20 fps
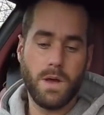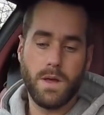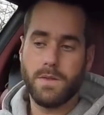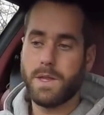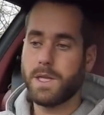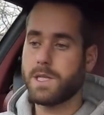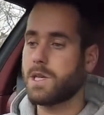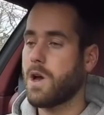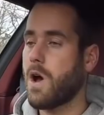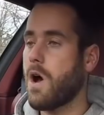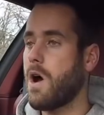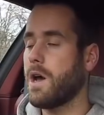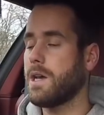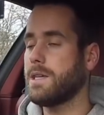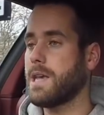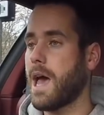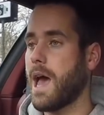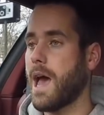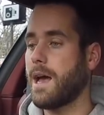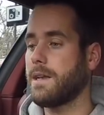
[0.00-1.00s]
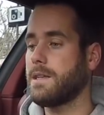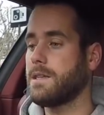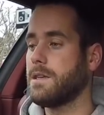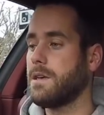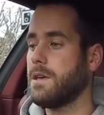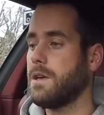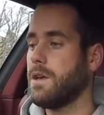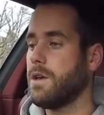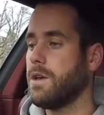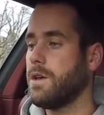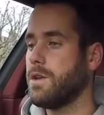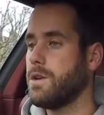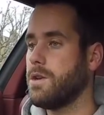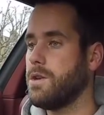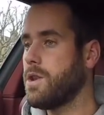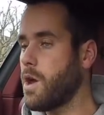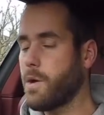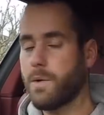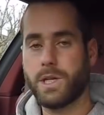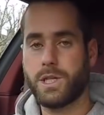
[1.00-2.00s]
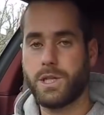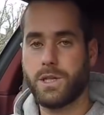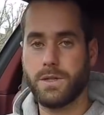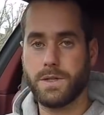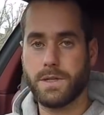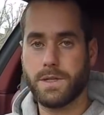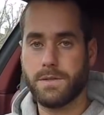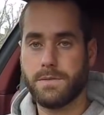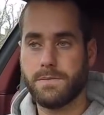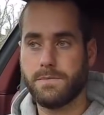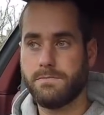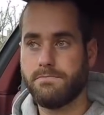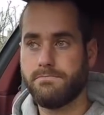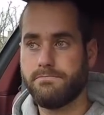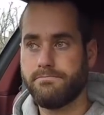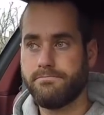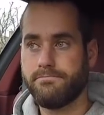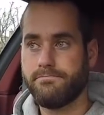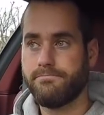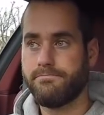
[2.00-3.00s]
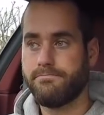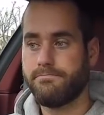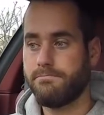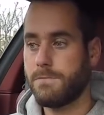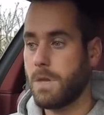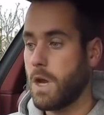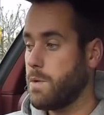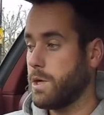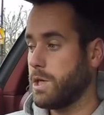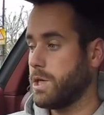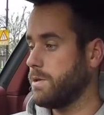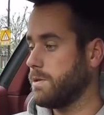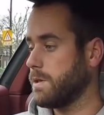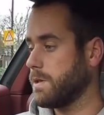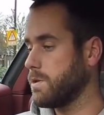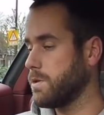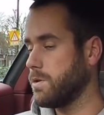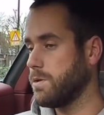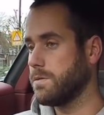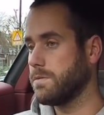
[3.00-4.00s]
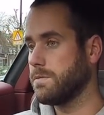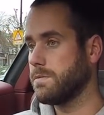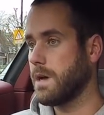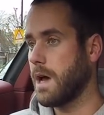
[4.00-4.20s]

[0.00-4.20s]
This car has had no issues at all.